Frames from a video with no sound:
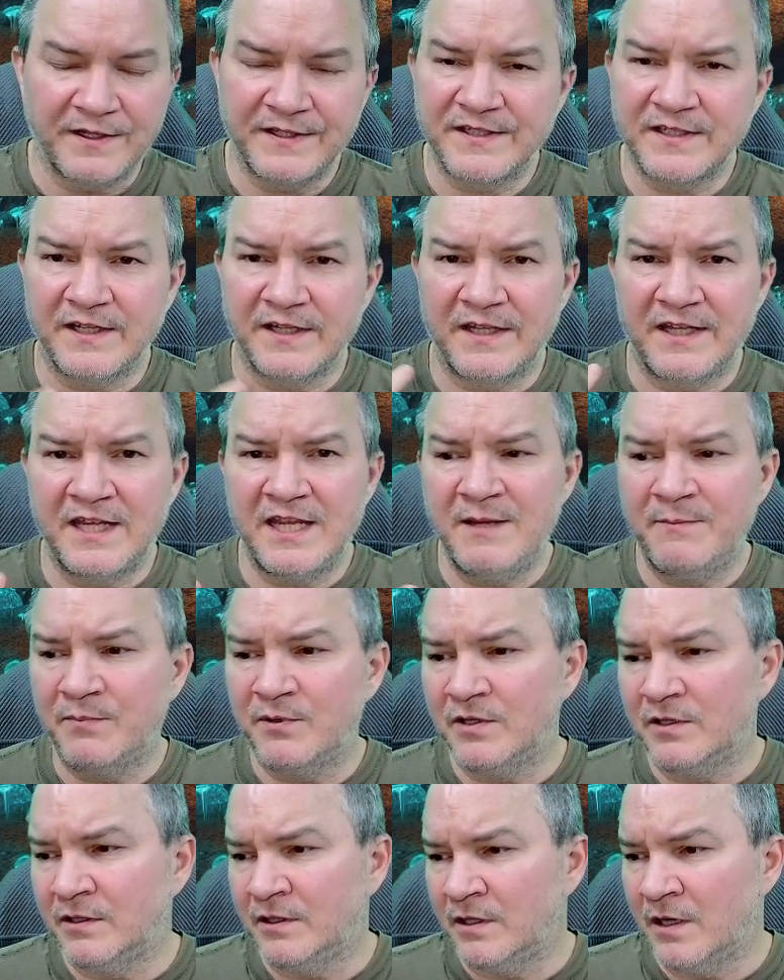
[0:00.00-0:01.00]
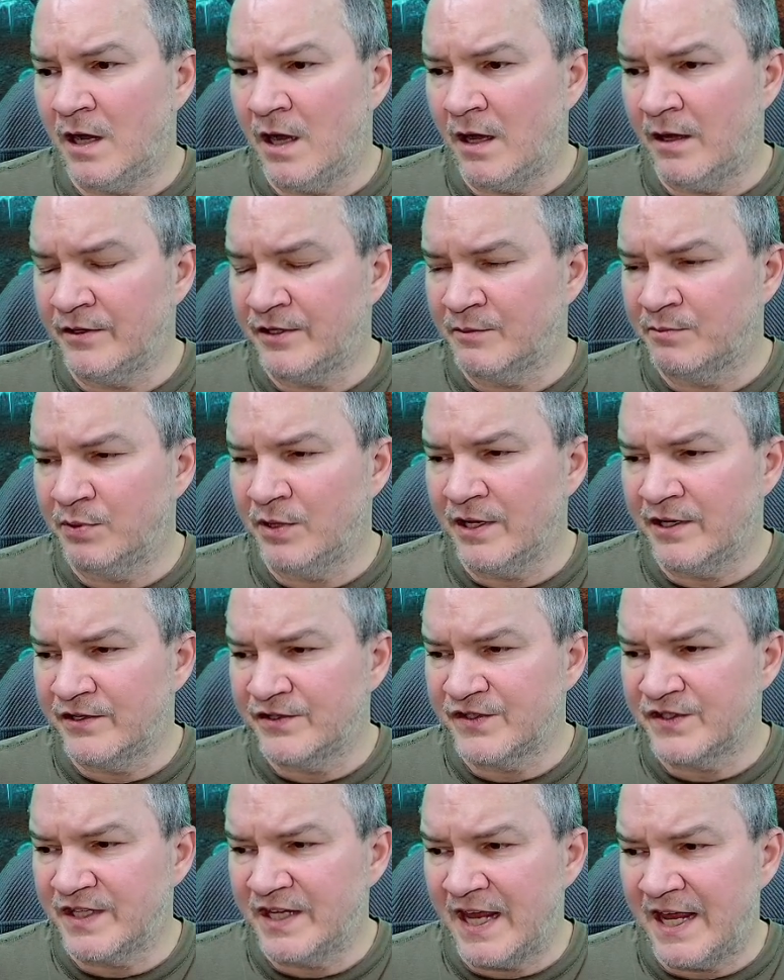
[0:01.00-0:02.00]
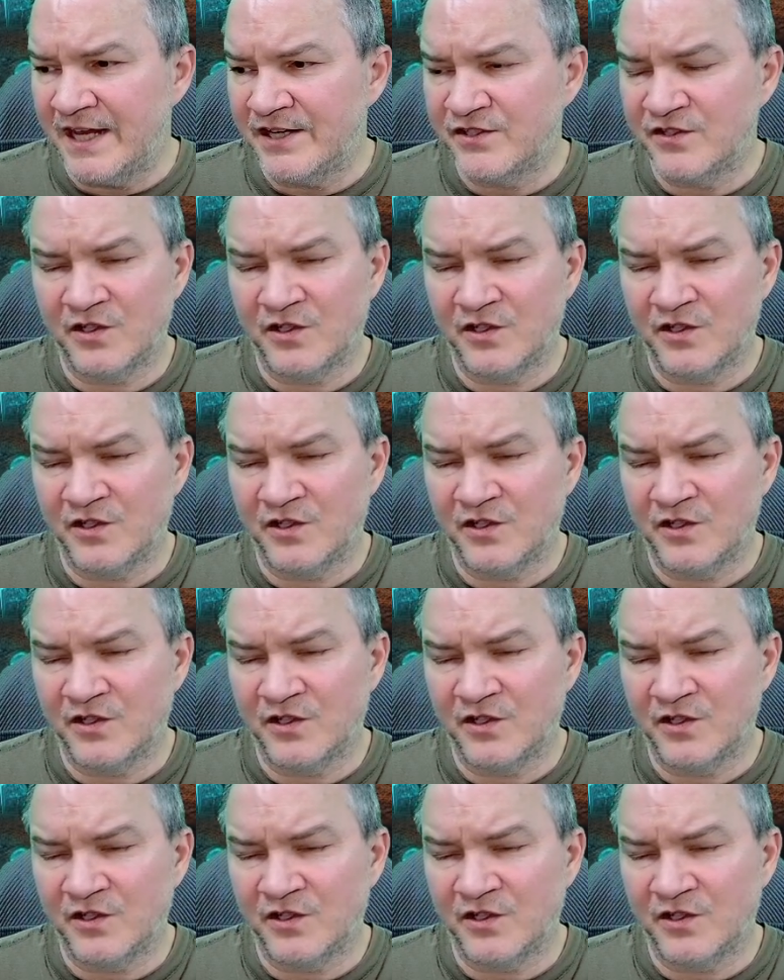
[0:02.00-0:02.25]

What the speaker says: It's going to keep your players engaged.